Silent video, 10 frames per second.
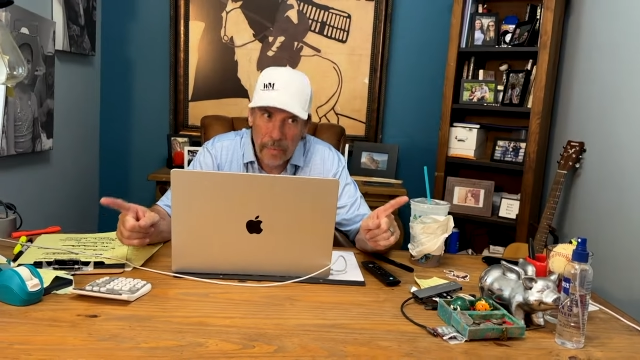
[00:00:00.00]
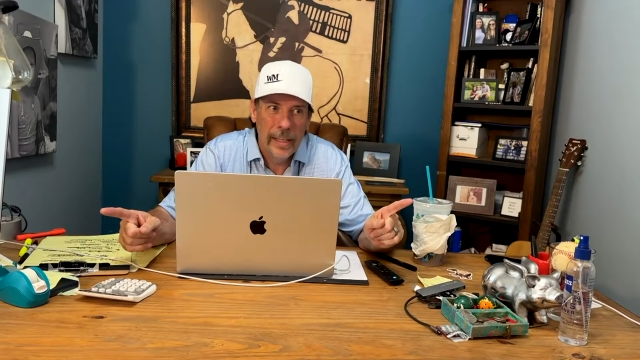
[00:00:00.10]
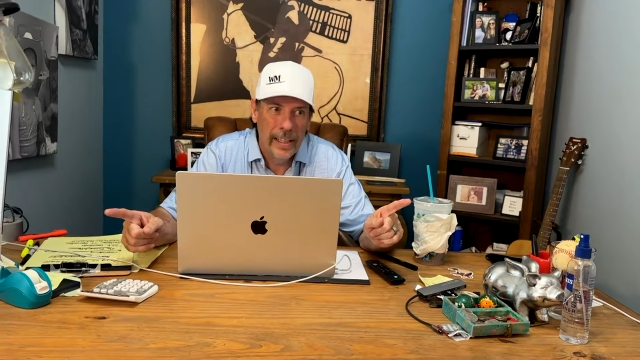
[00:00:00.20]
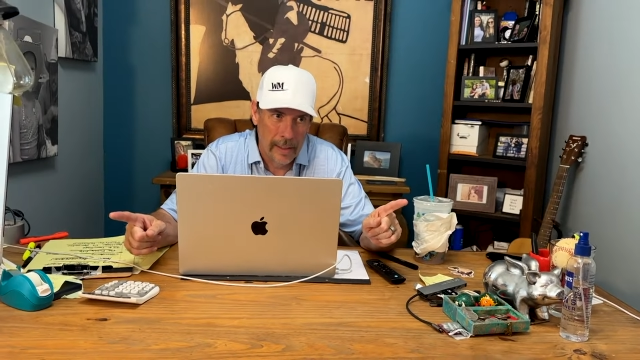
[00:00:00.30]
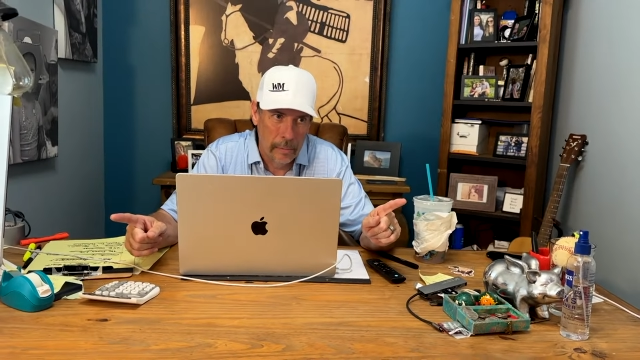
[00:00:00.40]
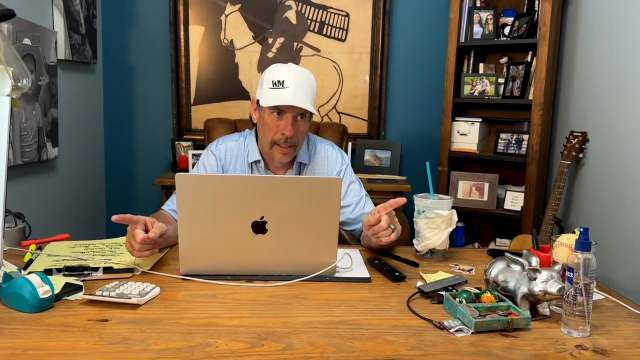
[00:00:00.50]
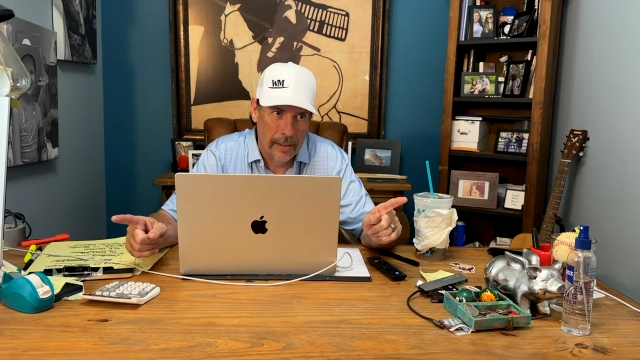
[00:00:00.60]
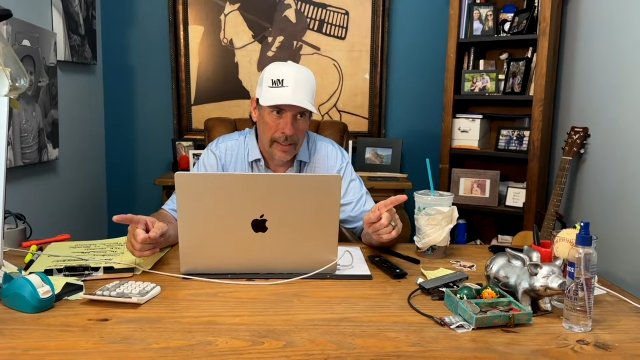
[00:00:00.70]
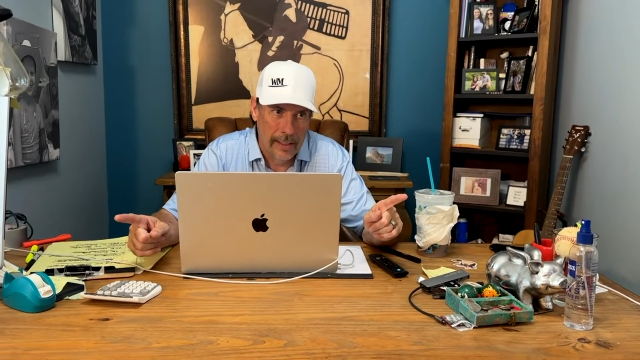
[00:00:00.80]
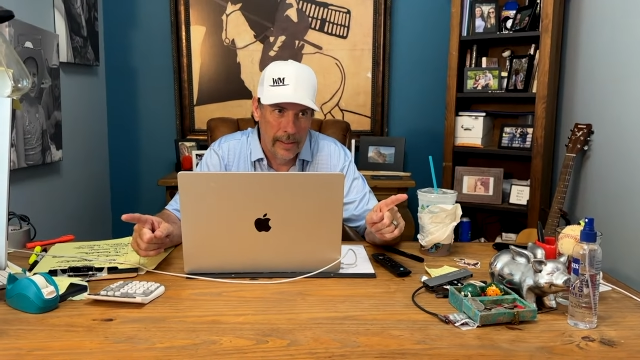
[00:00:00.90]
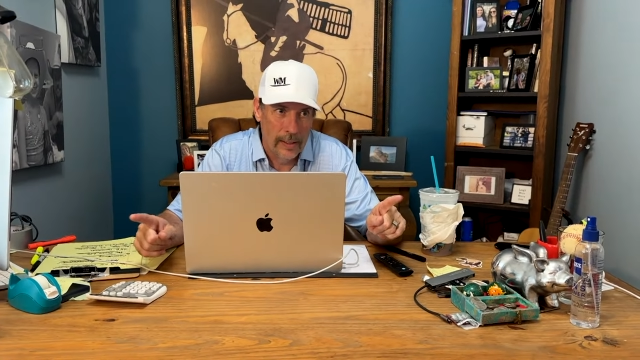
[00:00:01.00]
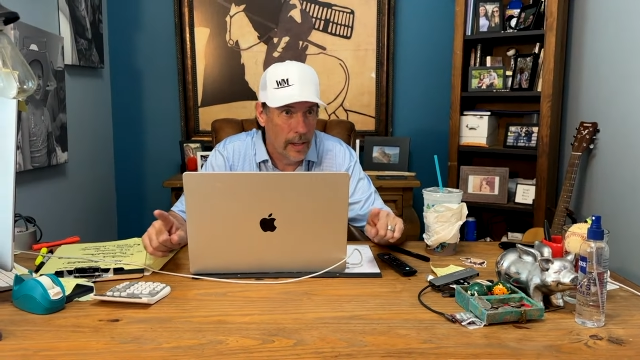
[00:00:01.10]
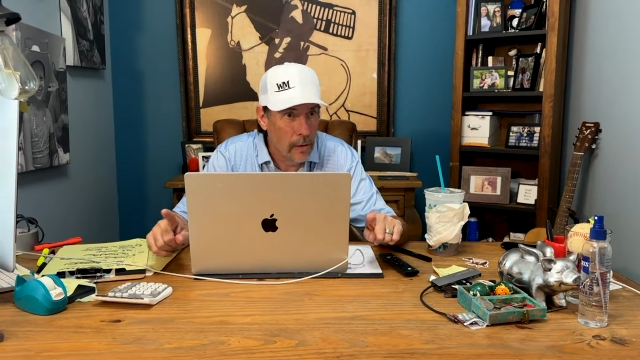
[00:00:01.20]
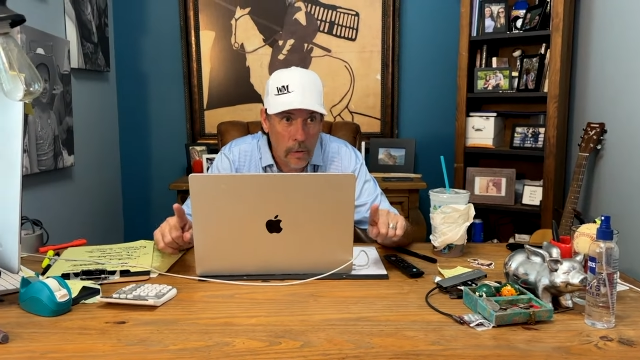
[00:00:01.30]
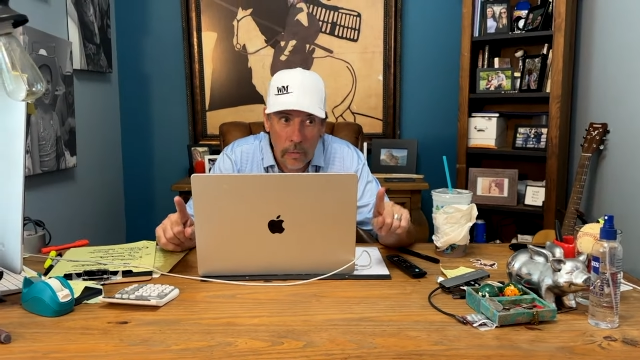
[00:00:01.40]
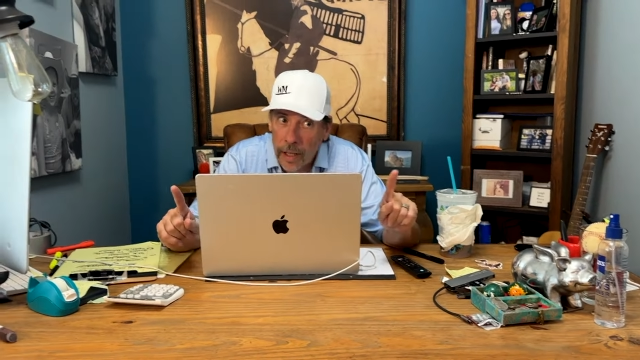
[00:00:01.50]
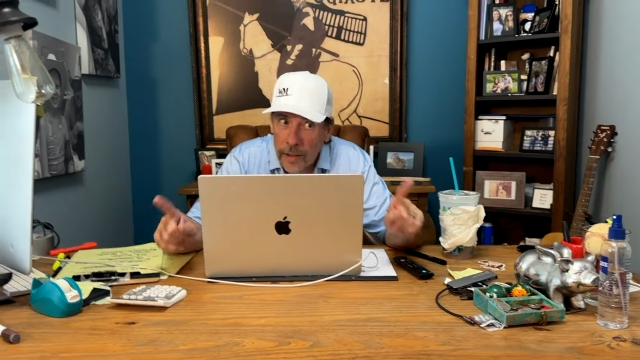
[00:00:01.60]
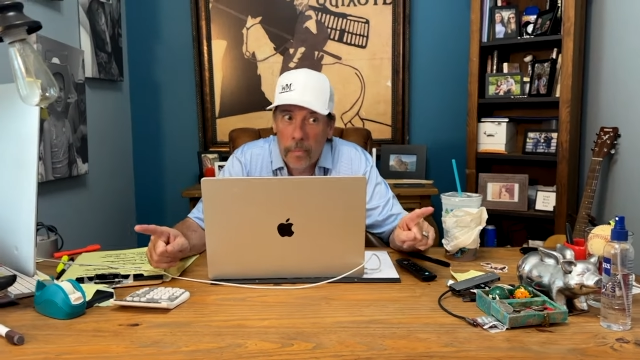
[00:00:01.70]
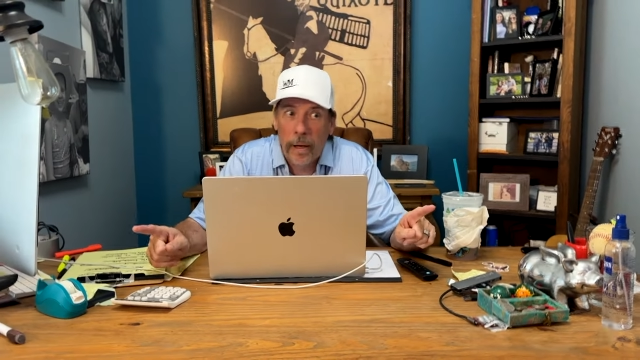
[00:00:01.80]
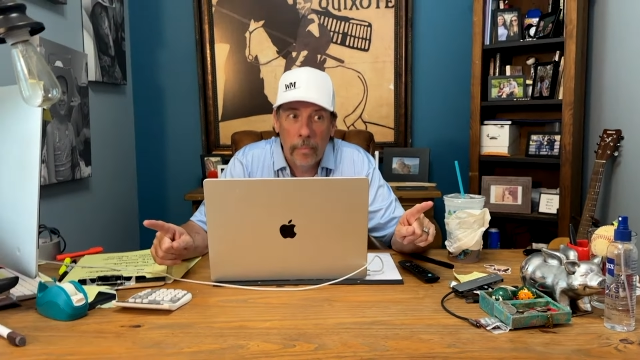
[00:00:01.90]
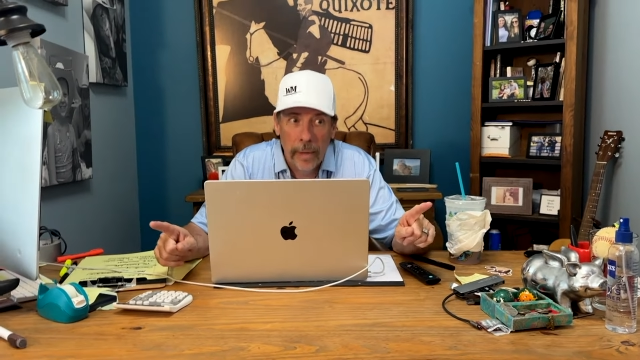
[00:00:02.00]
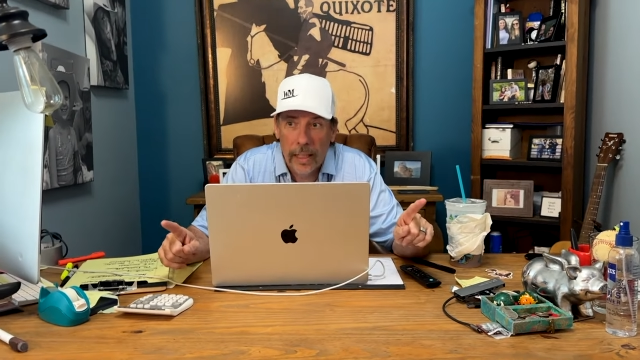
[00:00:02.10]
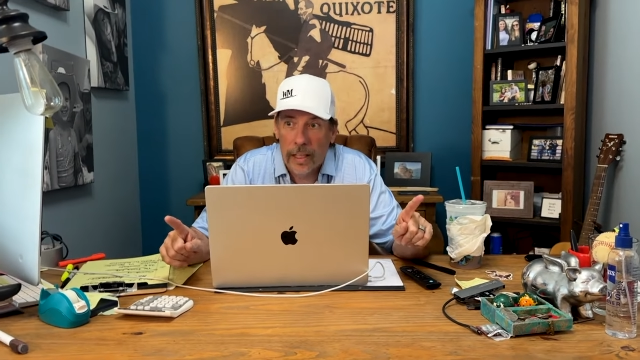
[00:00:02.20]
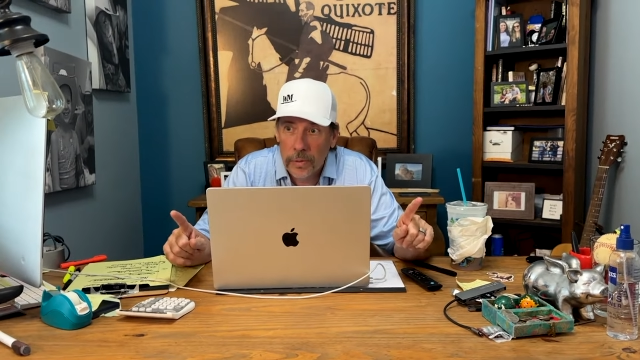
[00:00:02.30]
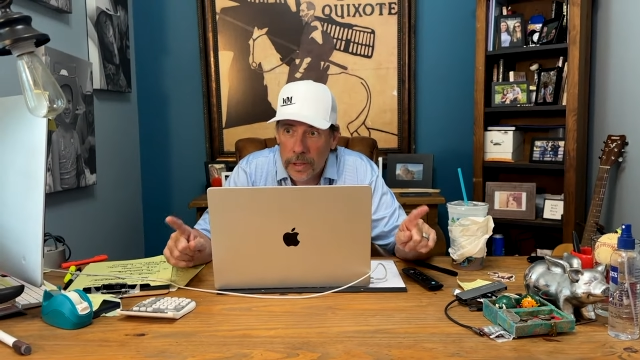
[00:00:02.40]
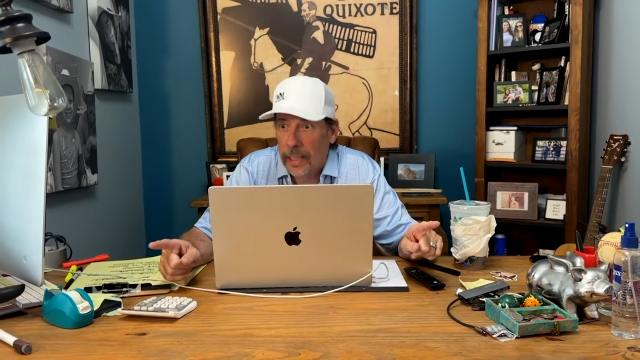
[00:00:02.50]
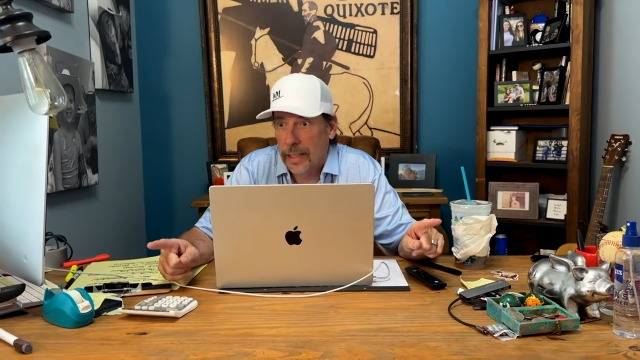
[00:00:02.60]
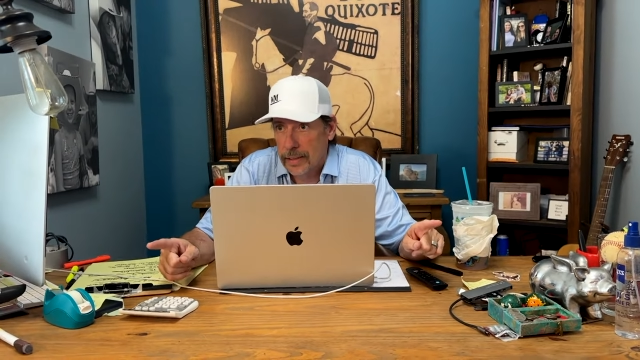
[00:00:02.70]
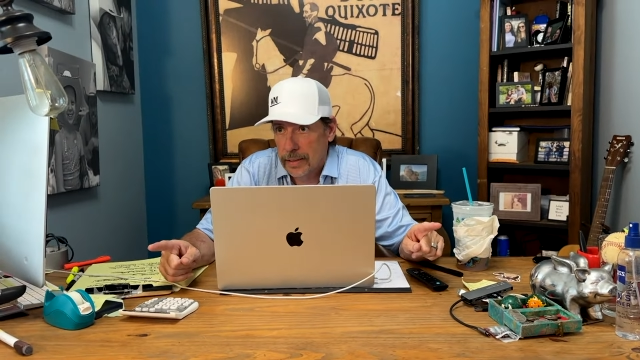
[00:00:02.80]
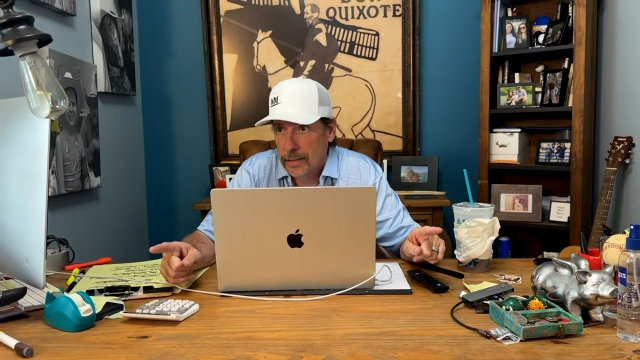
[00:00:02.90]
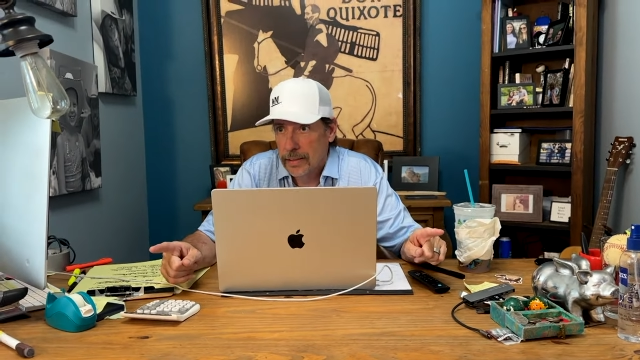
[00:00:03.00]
been in the military, so I don't know nothing about being a lieutenant.